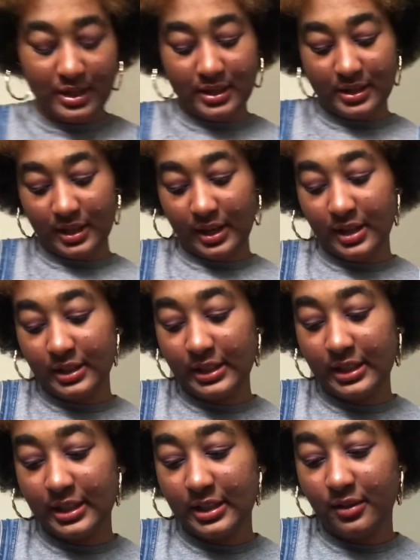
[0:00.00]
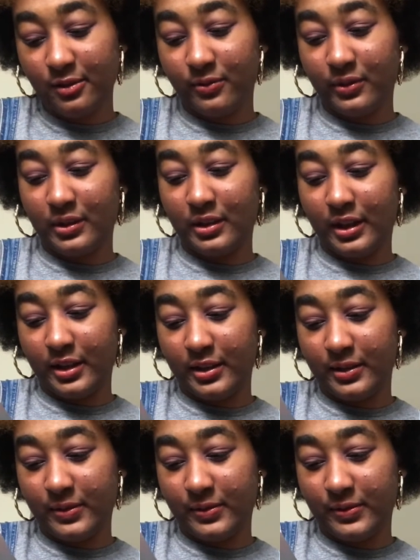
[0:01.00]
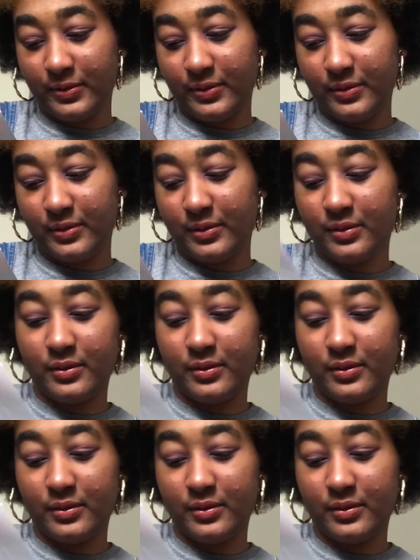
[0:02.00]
Cali for life,